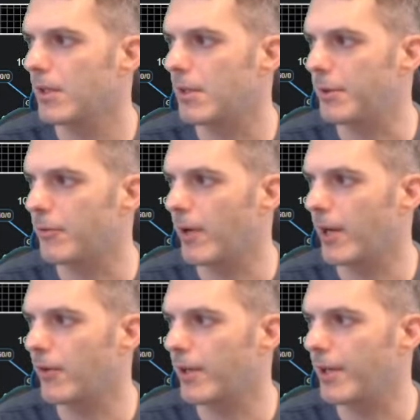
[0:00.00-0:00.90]
Let me right
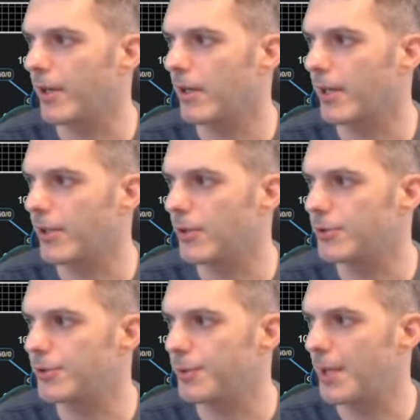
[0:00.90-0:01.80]
click here and go
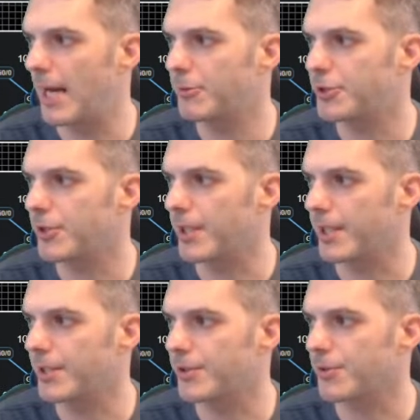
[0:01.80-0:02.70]
to capture on
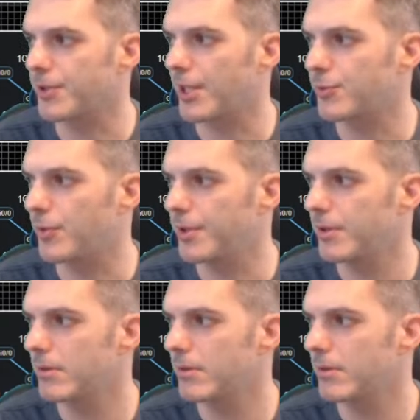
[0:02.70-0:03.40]
gig 0/1.